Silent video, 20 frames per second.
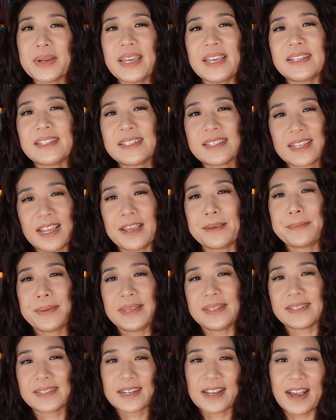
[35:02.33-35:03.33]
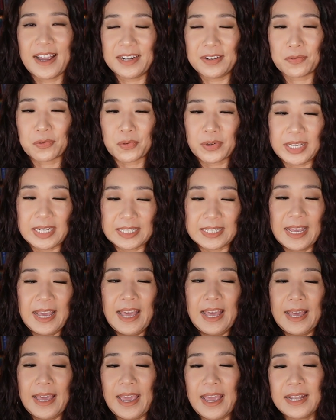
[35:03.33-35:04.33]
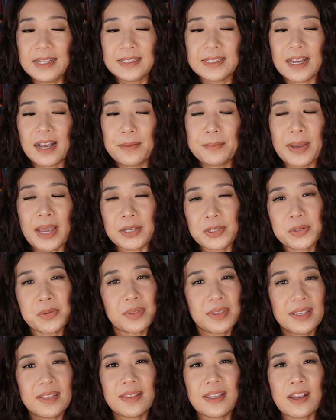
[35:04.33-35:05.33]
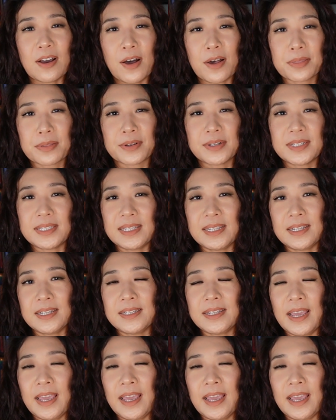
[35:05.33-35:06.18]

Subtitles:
escapist kind of read. And I do think the author did